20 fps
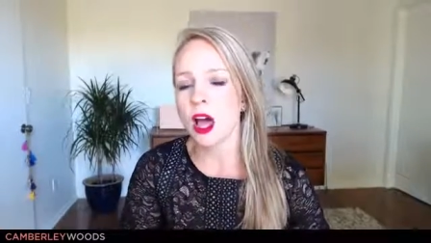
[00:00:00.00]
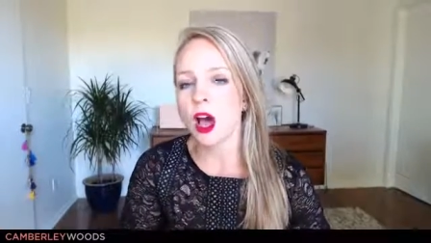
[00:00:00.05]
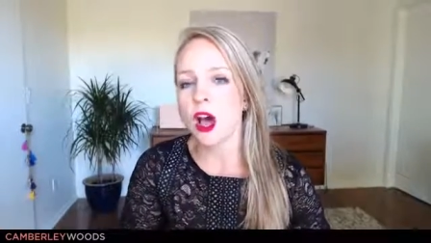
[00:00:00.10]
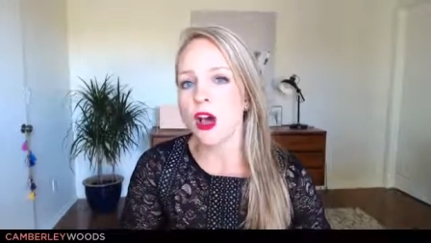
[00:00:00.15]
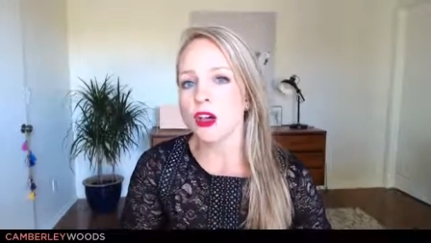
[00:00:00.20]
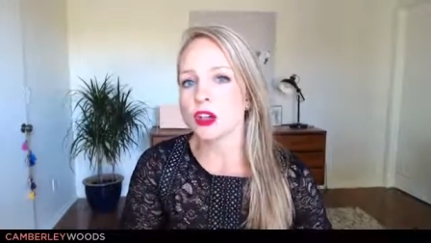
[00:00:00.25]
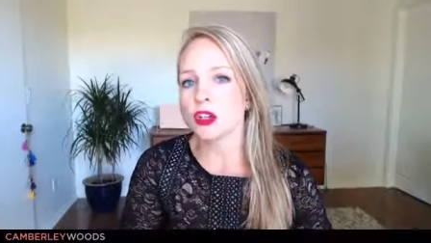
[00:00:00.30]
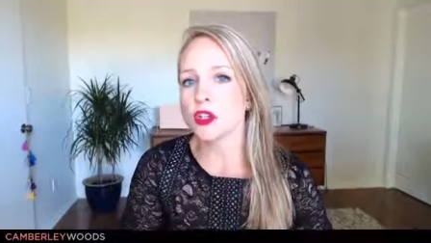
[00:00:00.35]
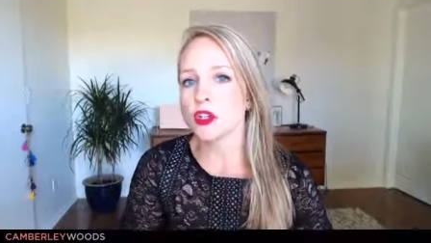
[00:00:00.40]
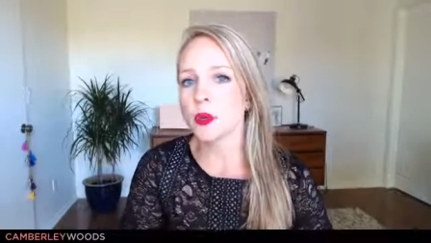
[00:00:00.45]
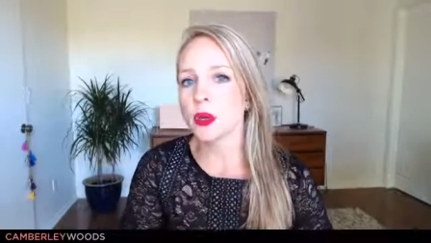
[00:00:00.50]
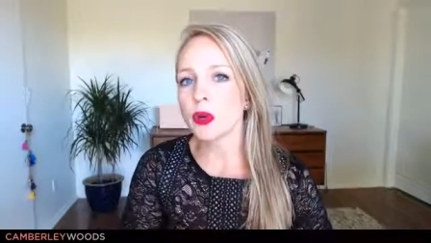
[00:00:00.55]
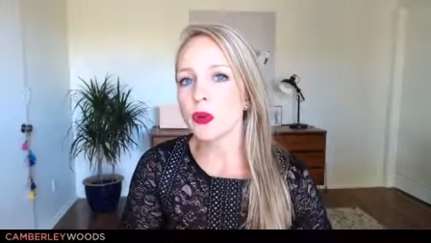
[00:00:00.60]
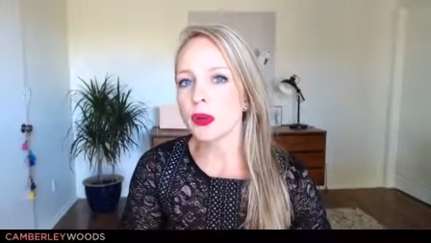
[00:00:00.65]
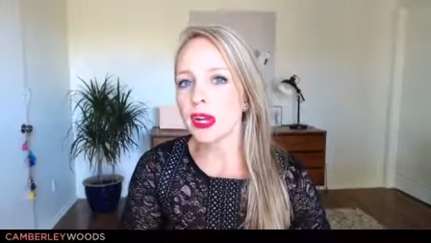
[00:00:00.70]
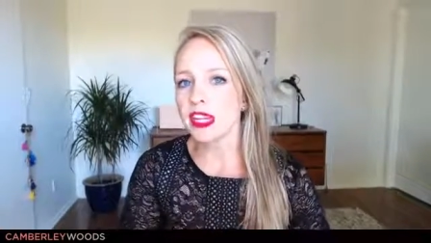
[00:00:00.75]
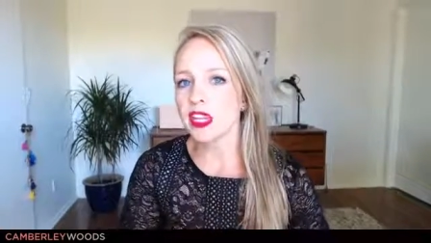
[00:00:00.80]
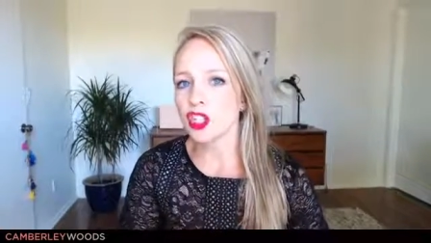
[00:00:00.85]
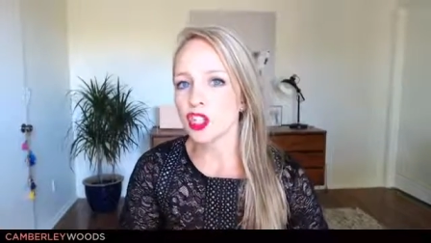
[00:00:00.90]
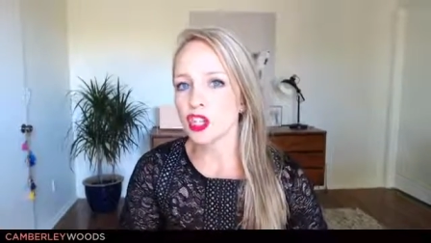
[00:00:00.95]
do a great
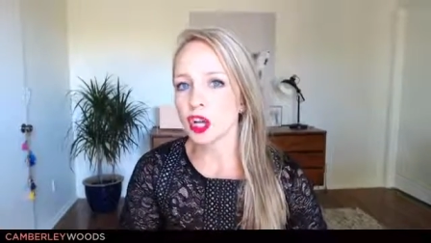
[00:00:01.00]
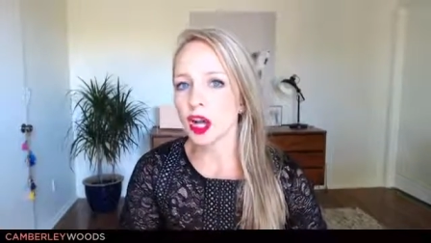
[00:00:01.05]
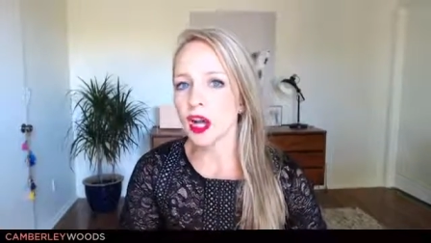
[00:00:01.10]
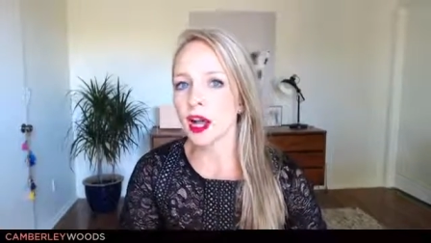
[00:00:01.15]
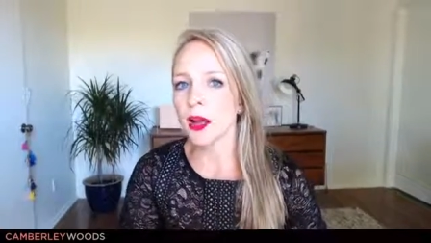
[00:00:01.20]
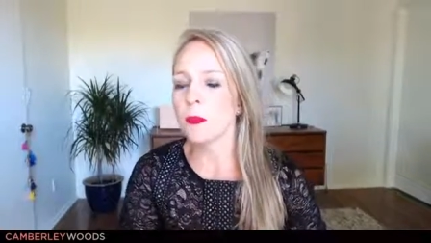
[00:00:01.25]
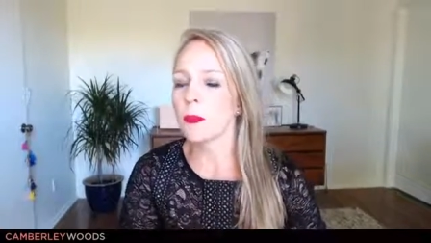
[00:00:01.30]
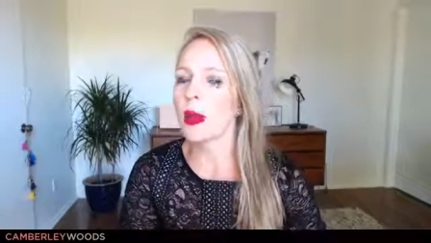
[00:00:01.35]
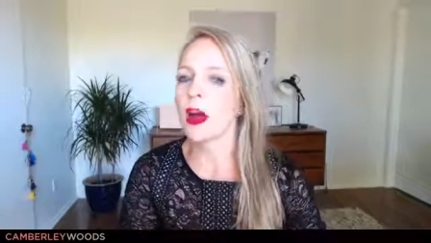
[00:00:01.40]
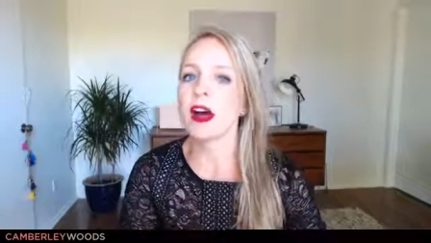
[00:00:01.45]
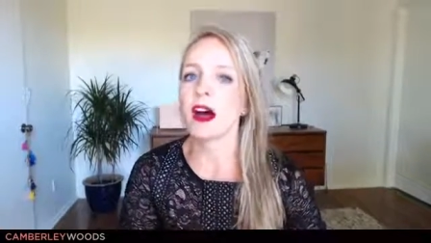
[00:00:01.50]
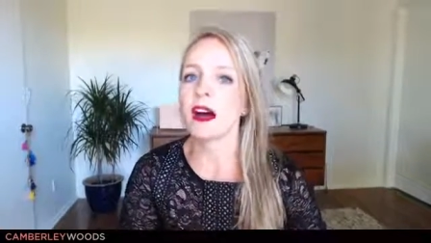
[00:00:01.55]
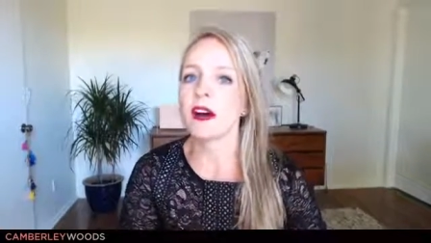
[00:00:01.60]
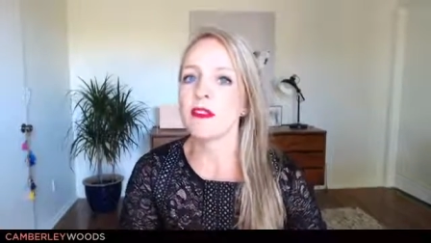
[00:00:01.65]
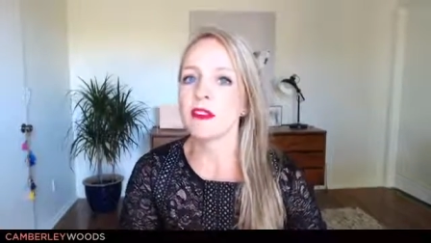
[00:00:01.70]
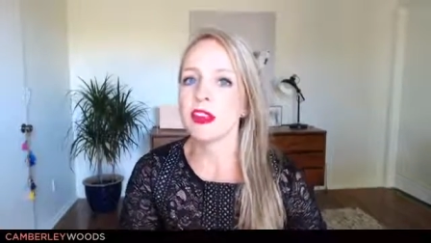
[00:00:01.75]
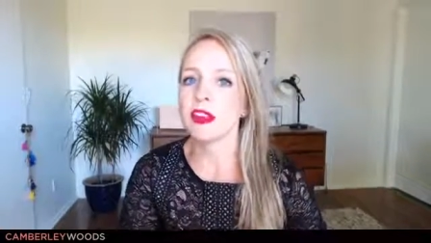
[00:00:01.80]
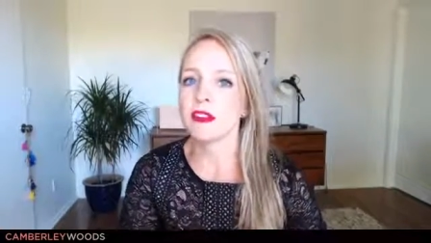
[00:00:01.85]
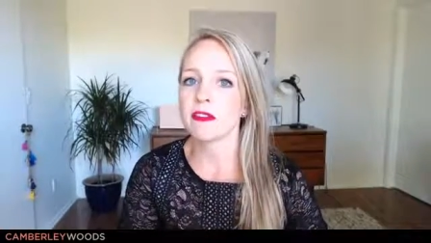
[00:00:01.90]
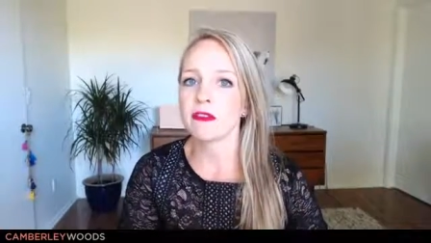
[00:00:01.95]
job of
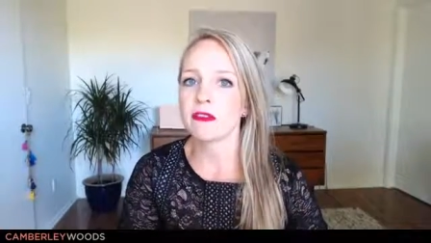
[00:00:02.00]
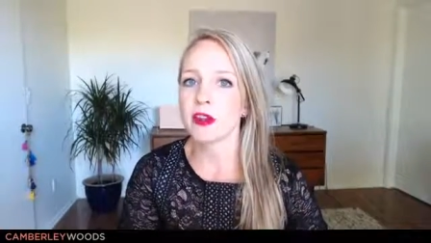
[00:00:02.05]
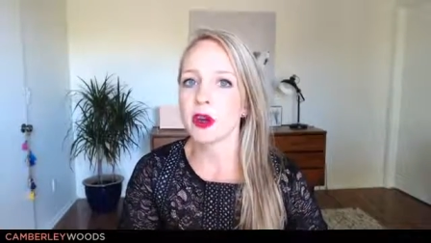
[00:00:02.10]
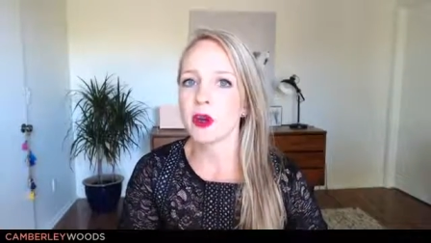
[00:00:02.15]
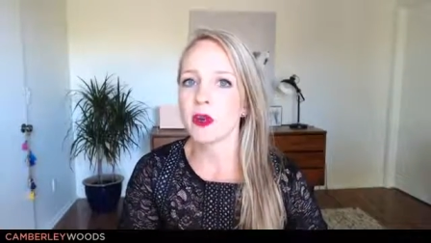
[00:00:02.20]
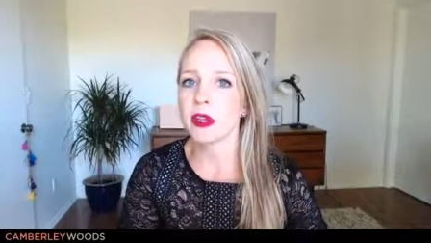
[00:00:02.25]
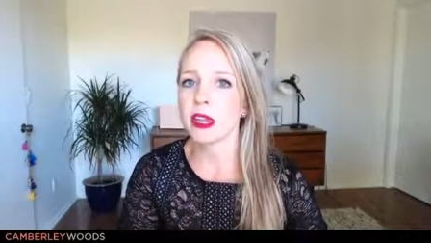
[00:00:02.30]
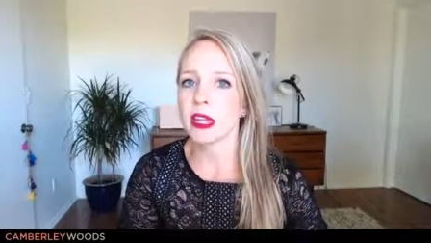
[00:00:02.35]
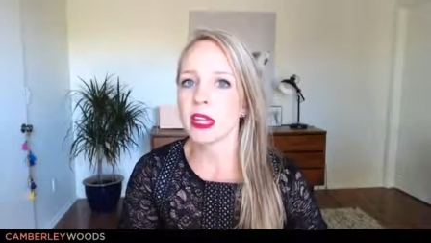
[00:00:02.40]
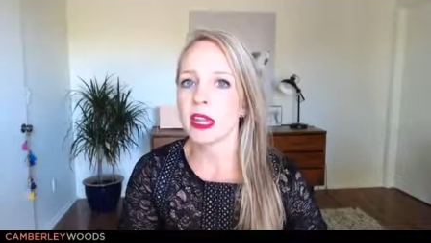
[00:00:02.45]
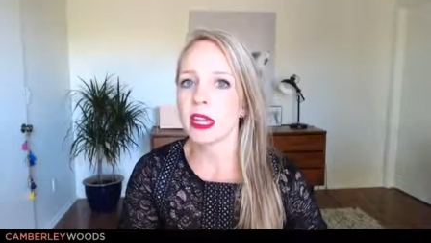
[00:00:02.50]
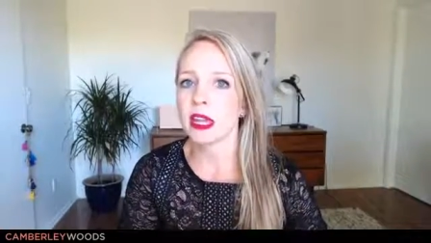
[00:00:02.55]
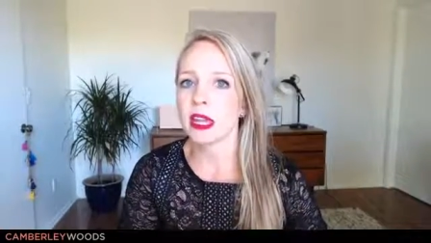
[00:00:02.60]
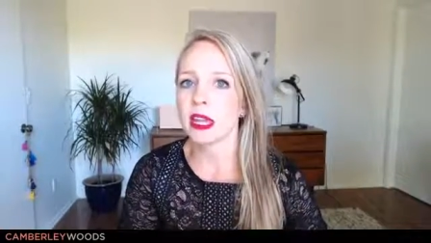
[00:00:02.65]
invoking